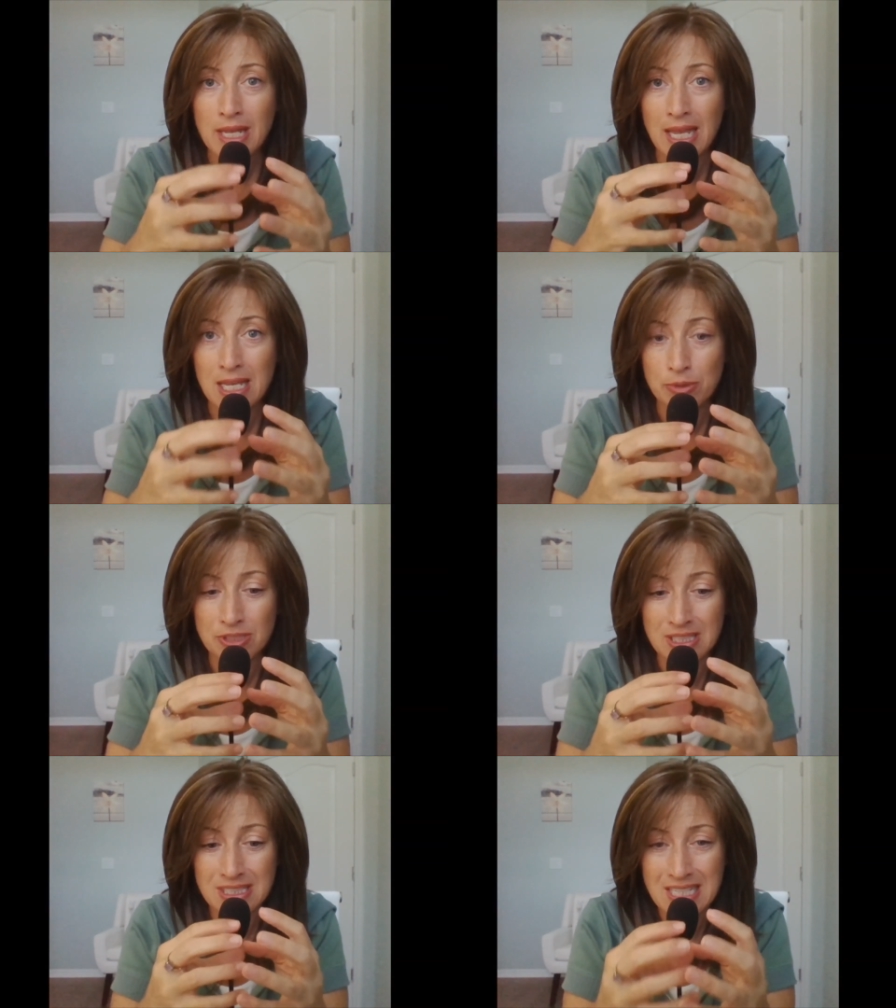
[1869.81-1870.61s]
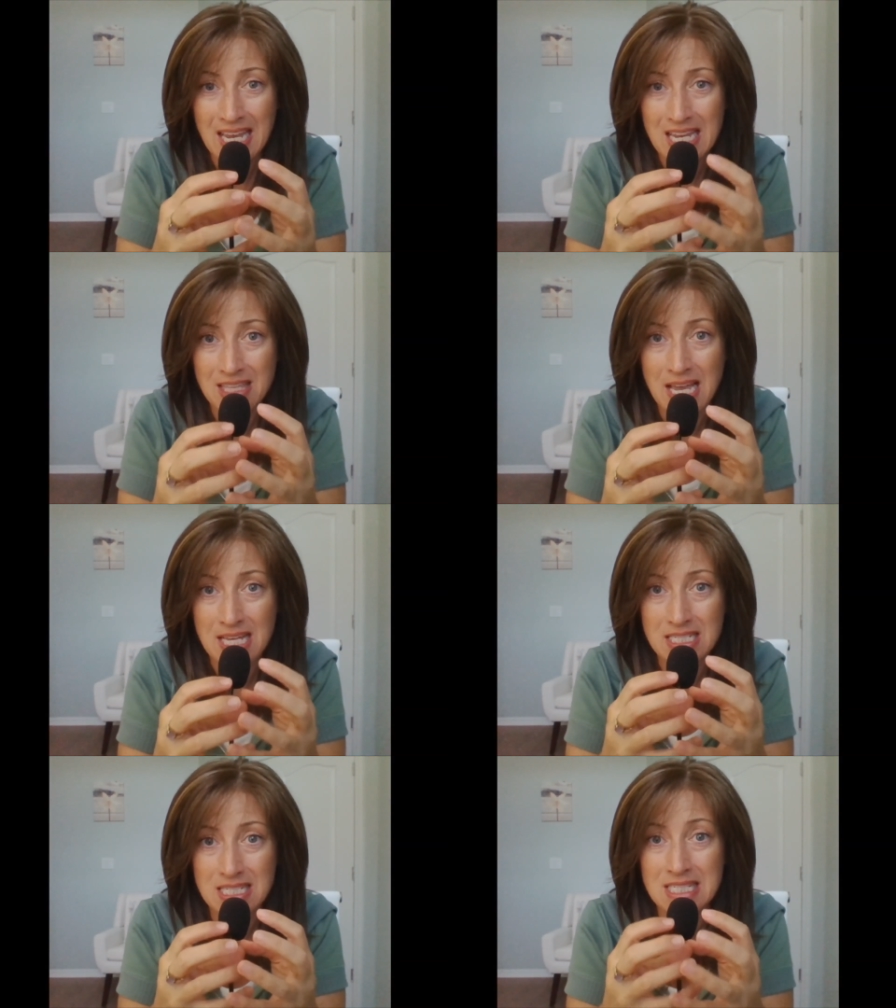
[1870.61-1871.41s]
able to take
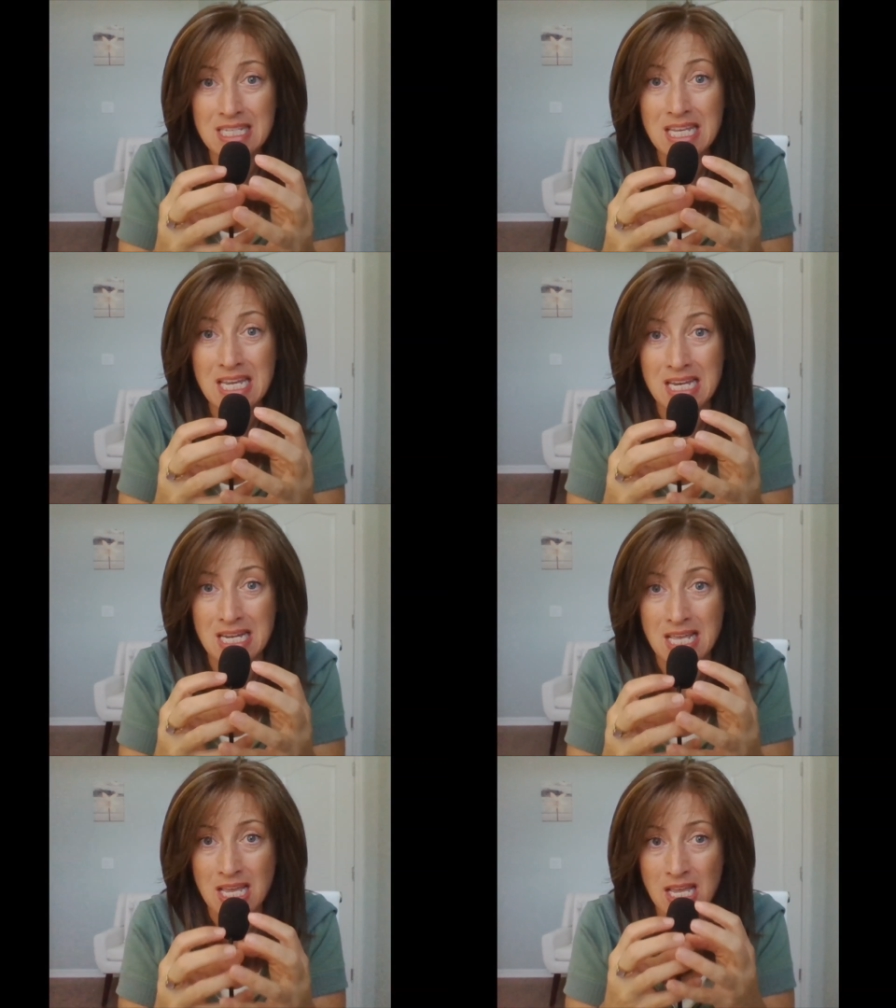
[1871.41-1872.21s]
that seed